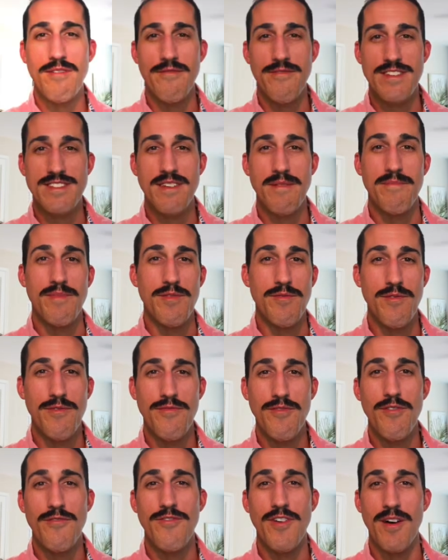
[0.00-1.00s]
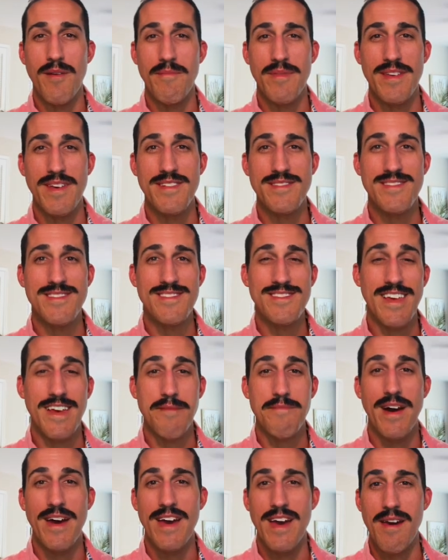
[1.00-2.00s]
visit beautiful, fun places like
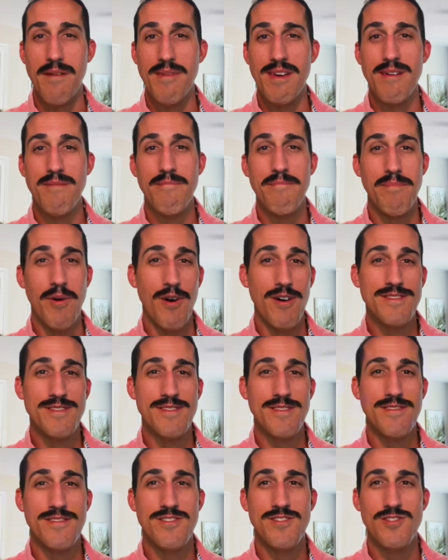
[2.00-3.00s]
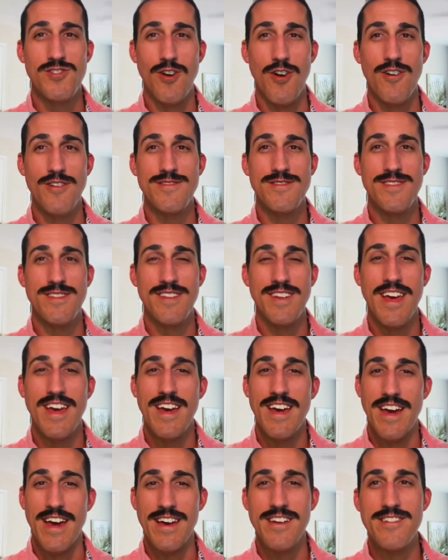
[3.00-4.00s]
Miami, Boston, Charleston,
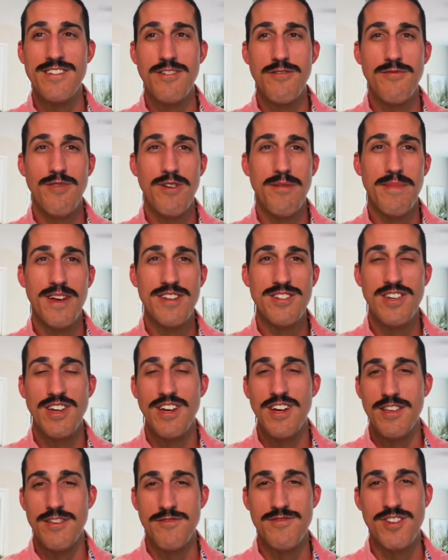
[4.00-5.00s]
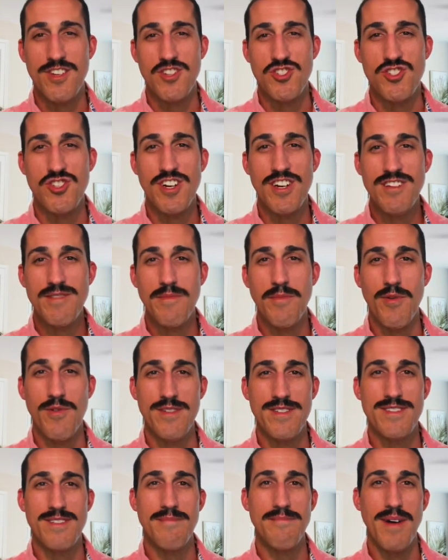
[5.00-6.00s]
and Clearwater Beach using just
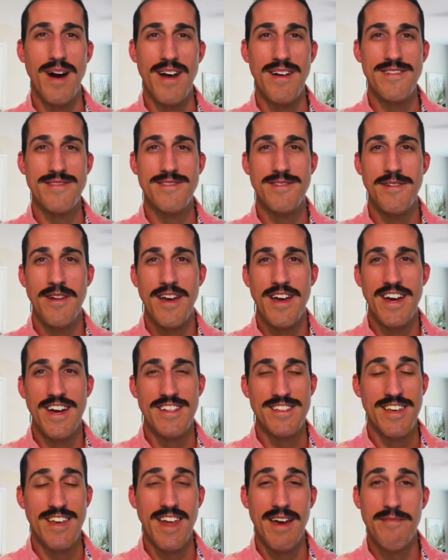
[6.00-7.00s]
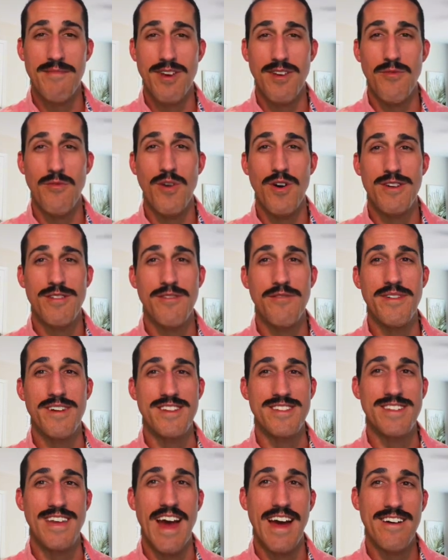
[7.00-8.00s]
points and miles. And today I'm going to walk through
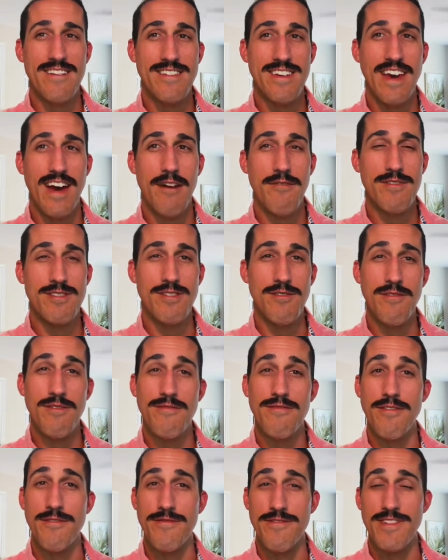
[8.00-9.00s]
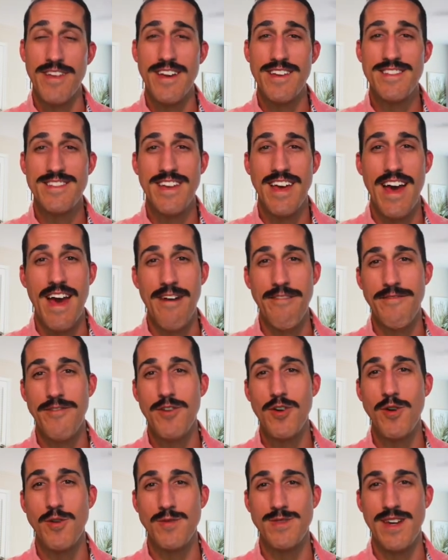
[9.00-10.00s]
exactly how we do it for flights and for
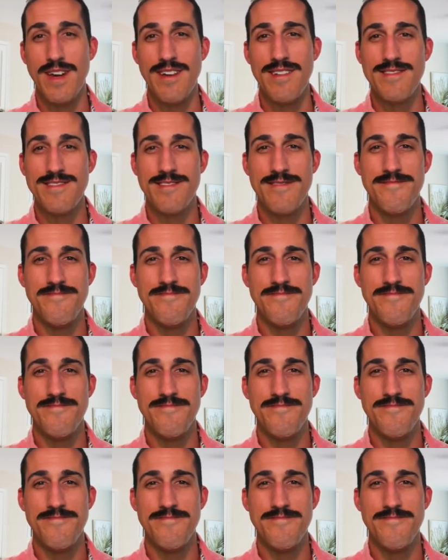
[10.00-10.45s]
hotels.